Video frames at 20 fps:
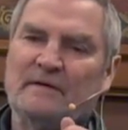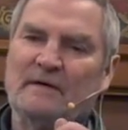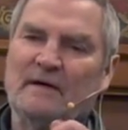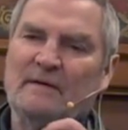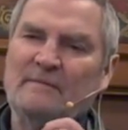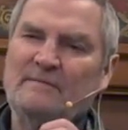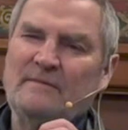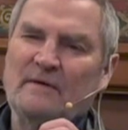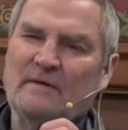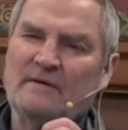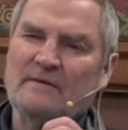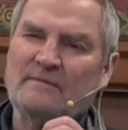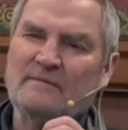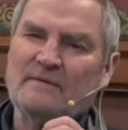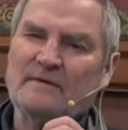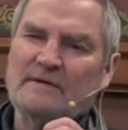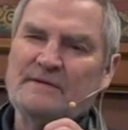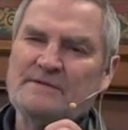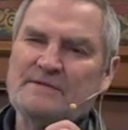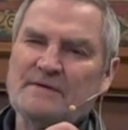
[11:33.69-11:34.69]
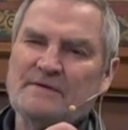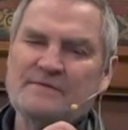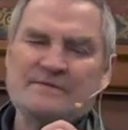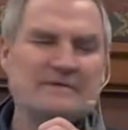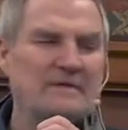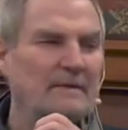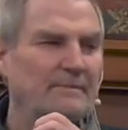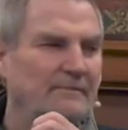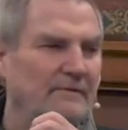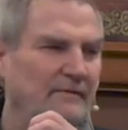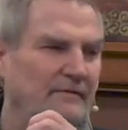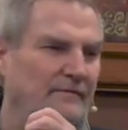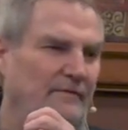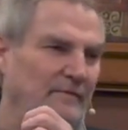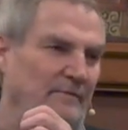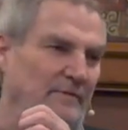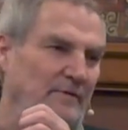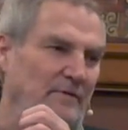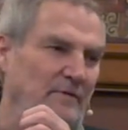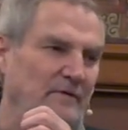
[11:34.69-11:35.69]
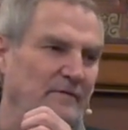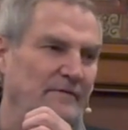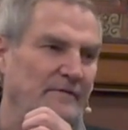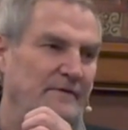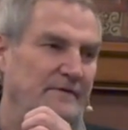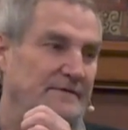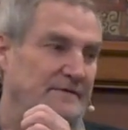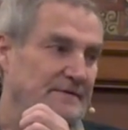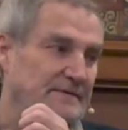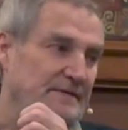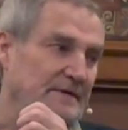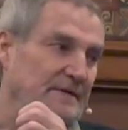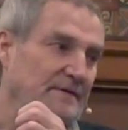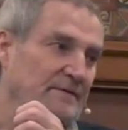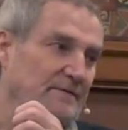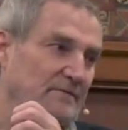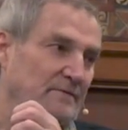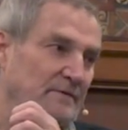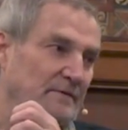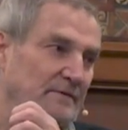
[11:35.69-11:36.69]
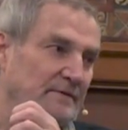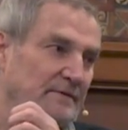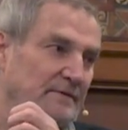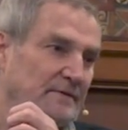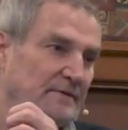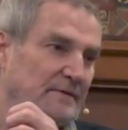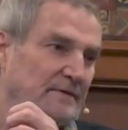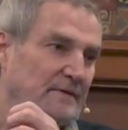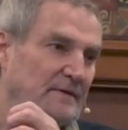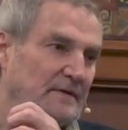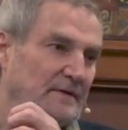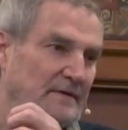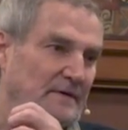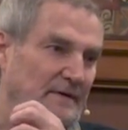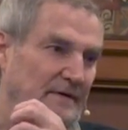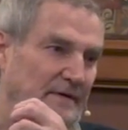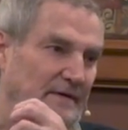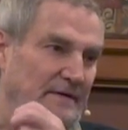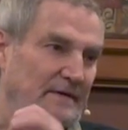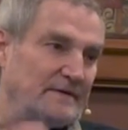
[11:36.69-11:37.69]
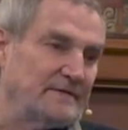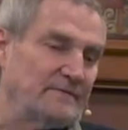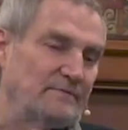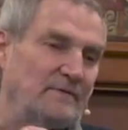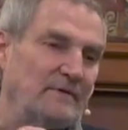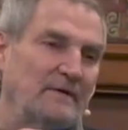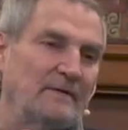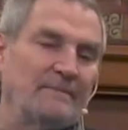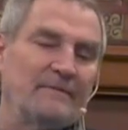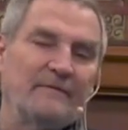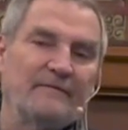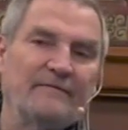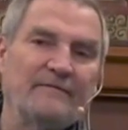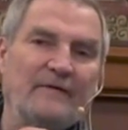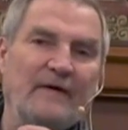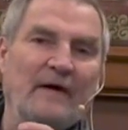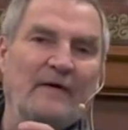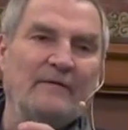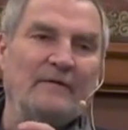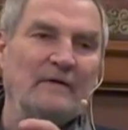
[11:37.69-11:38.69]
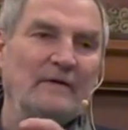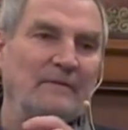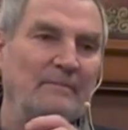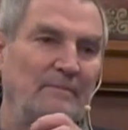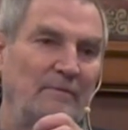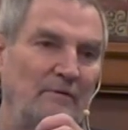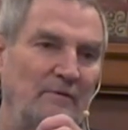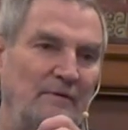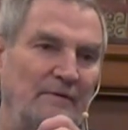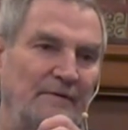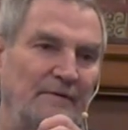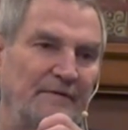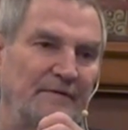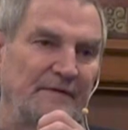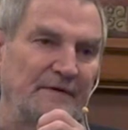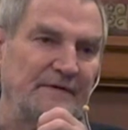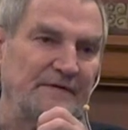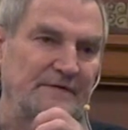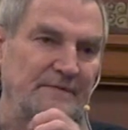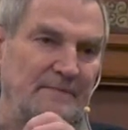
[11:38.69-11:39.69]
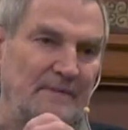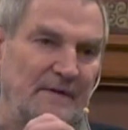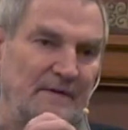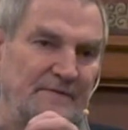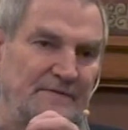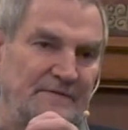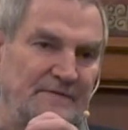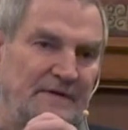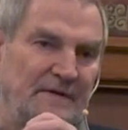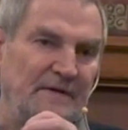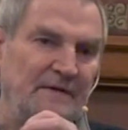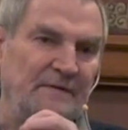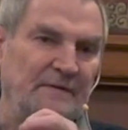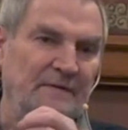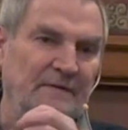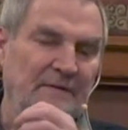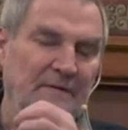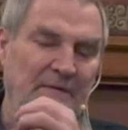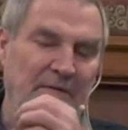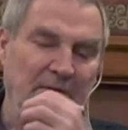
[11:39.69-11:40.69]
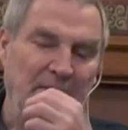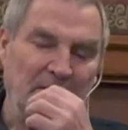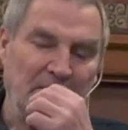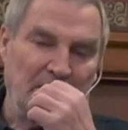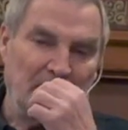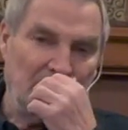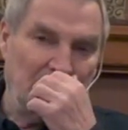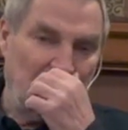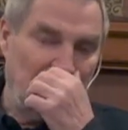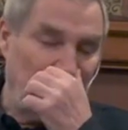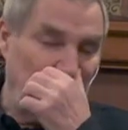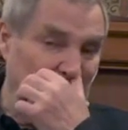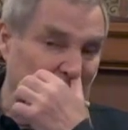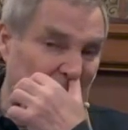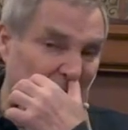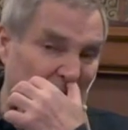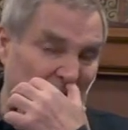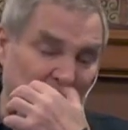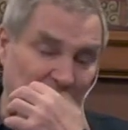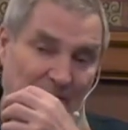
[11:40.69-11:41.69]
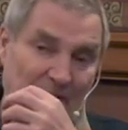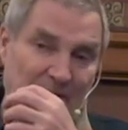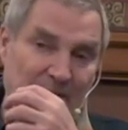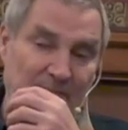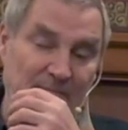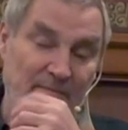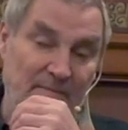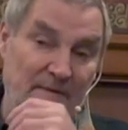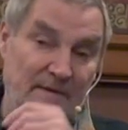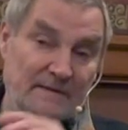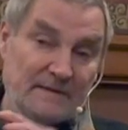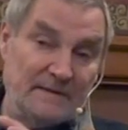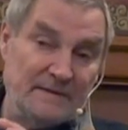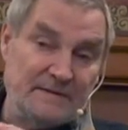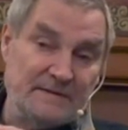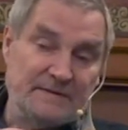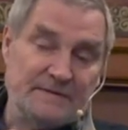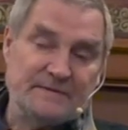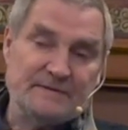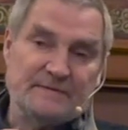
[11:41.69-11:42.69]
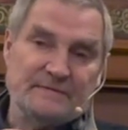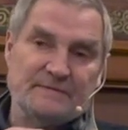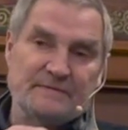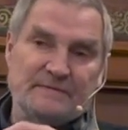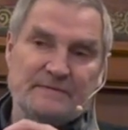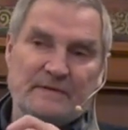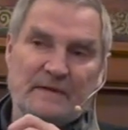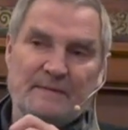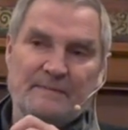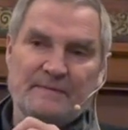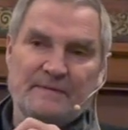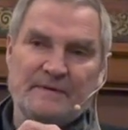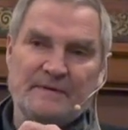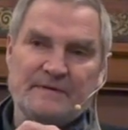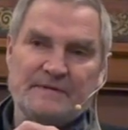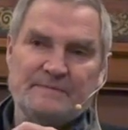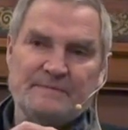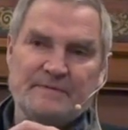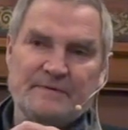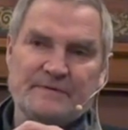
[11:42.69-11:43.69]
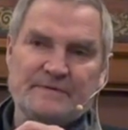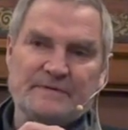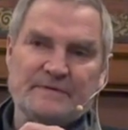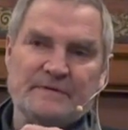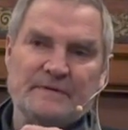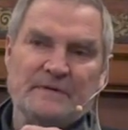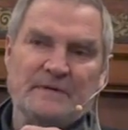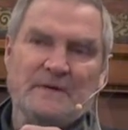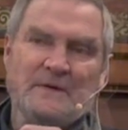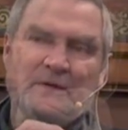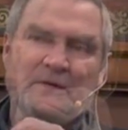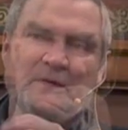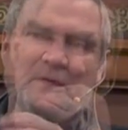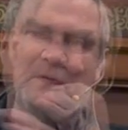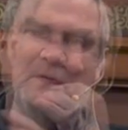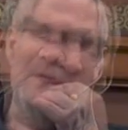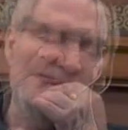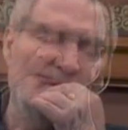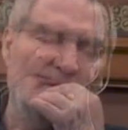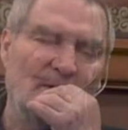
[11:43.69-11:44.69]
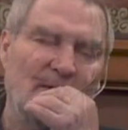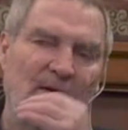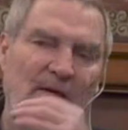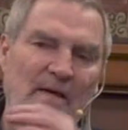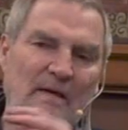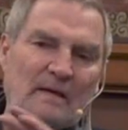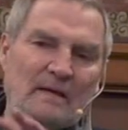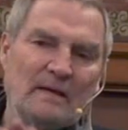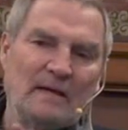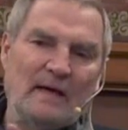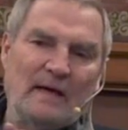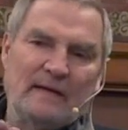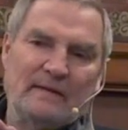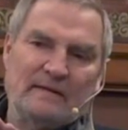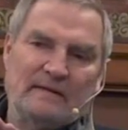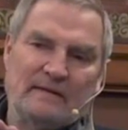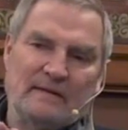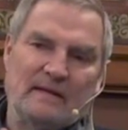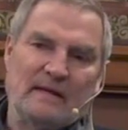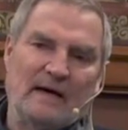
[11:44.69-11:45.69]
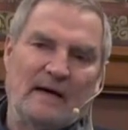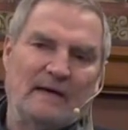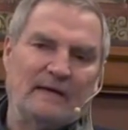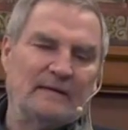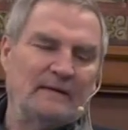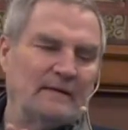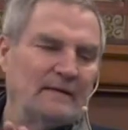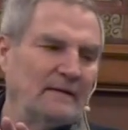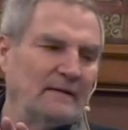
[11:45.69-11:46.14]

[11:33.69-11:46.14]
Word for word: I'm not really so separate from the universe as I thought. And I think that's one of the profoundly important things about Zen. And one of my teachers, a Japanese person, he liked that.